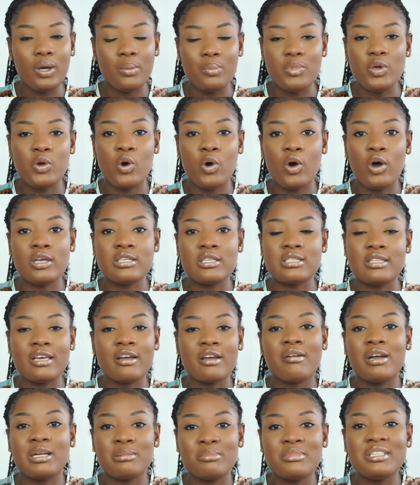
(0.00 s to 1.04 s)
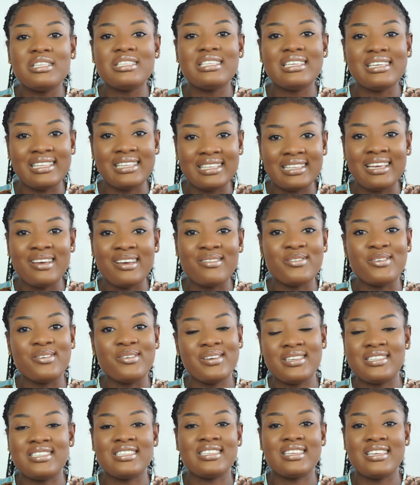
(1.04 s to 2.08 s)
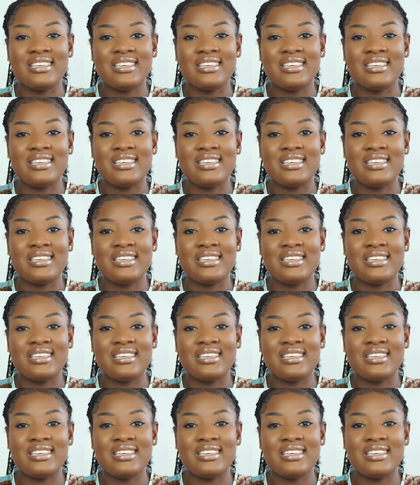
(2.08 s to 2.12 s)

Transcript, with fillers: because the credibility interview is,